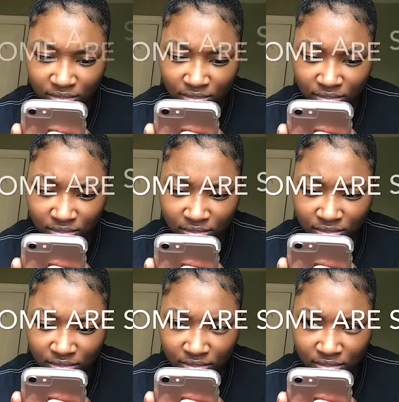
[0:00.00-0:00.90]

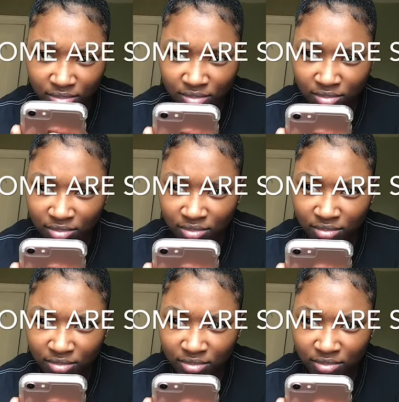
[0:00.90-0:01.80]

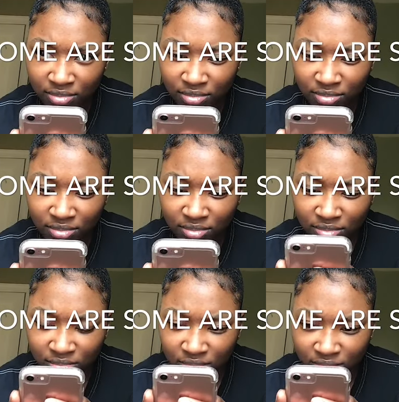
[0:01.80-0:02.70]

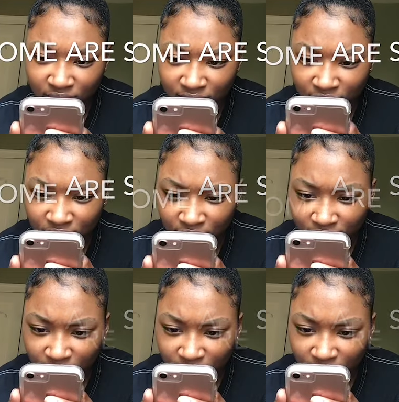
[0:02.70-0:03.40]
(no one is talking)